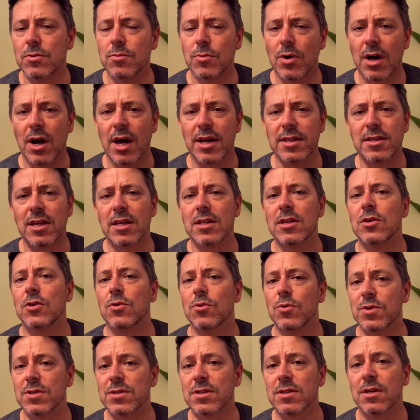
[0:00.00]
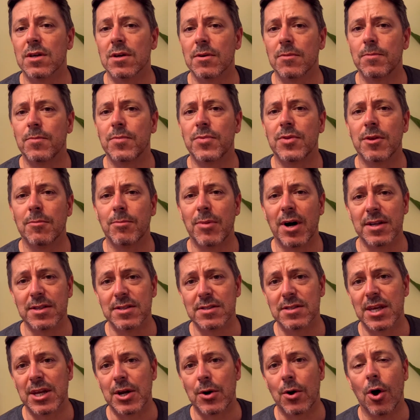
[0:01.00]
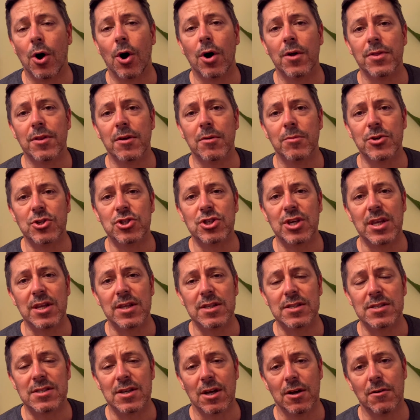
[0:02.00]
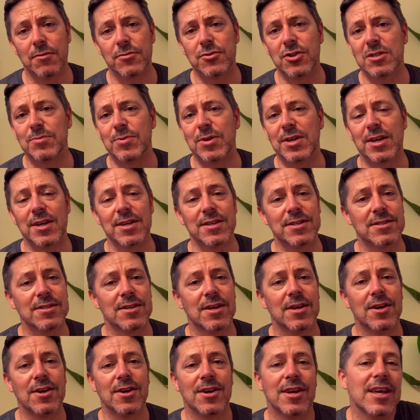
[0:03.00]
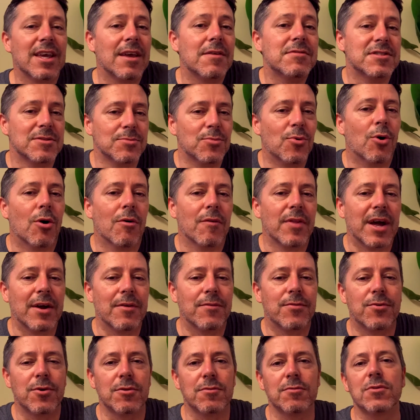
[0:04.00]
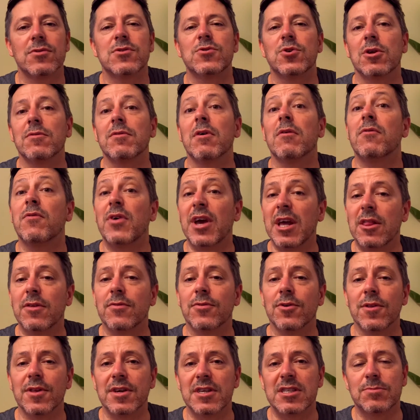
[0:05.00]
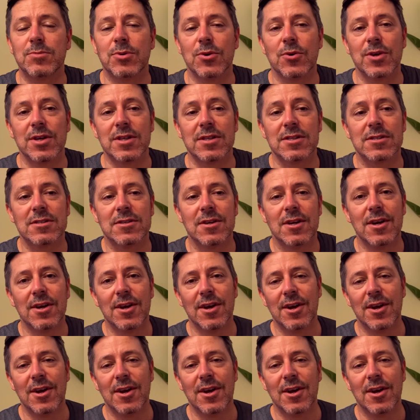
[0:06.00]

I tend to use the buttons that are on the machine itself, just because it gives you more of that sort of a faithful experience.